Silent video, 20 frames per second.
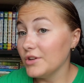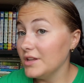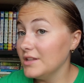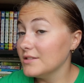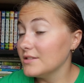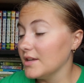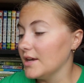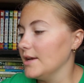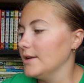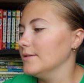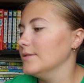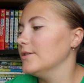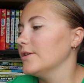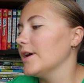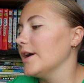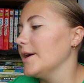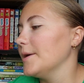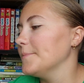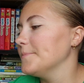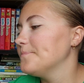Insane,
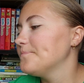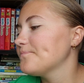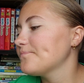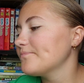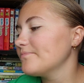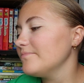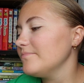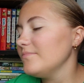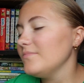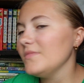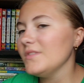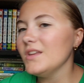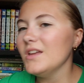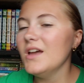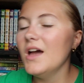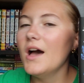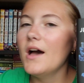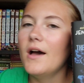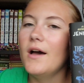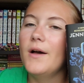okay?
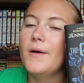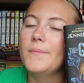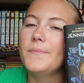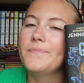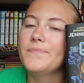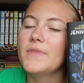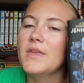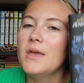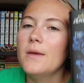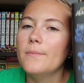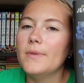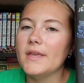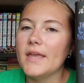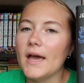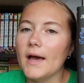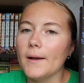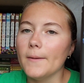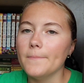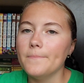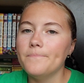Um, but
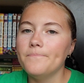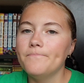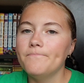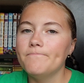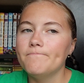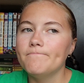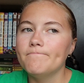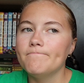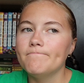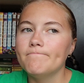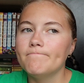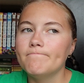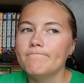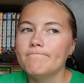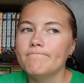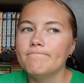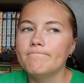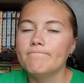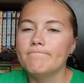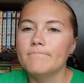yeah.
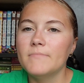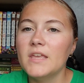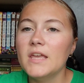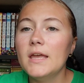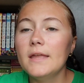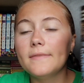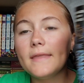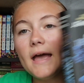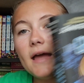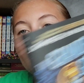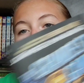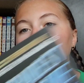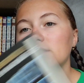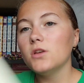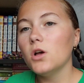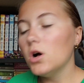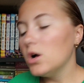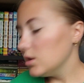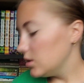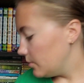That
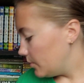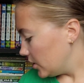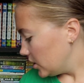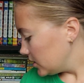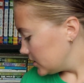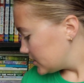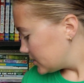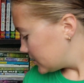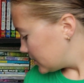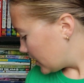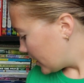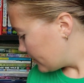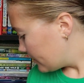is all the books